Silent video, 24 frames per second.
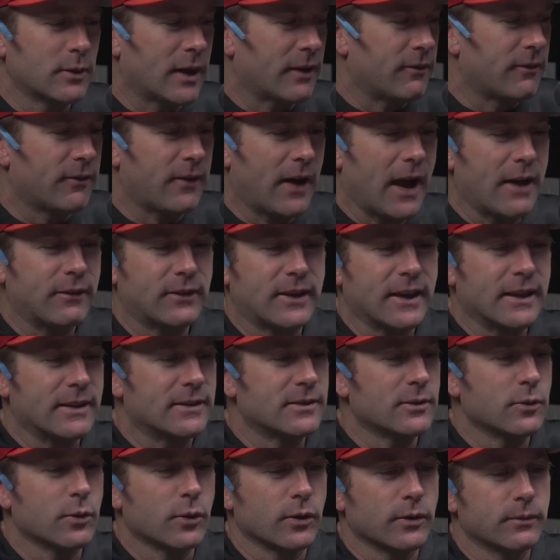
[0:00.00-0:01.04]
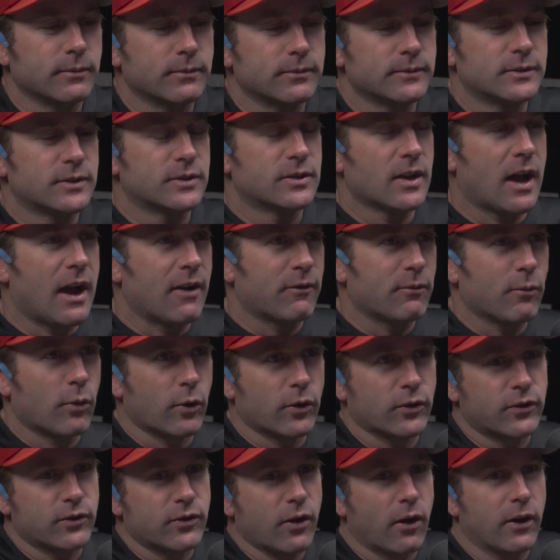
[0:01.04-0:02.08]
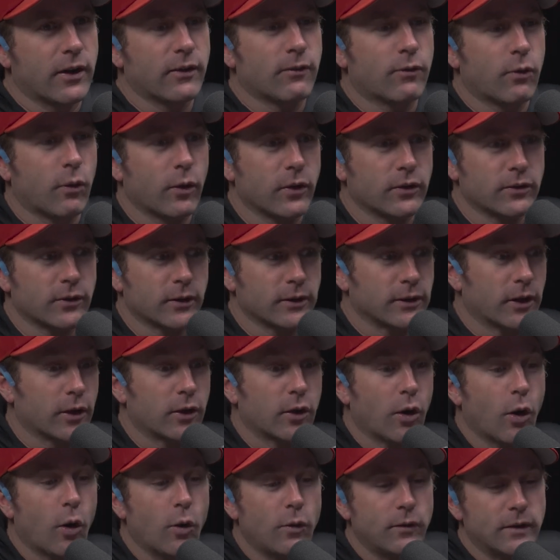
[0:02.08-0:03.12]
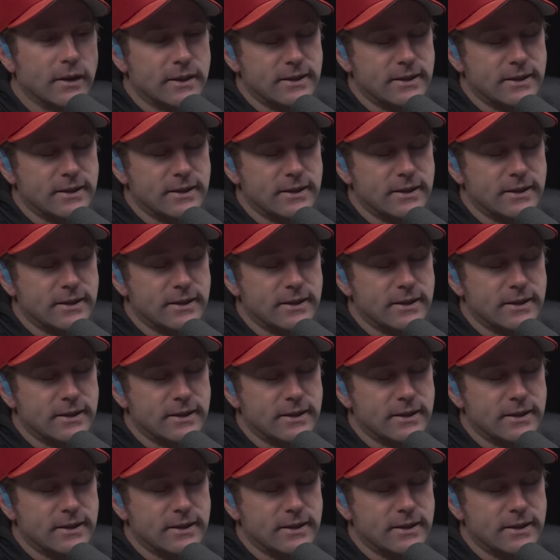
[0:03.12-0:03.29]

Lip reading: had 5 kids who were sophomores starting for us during the COVID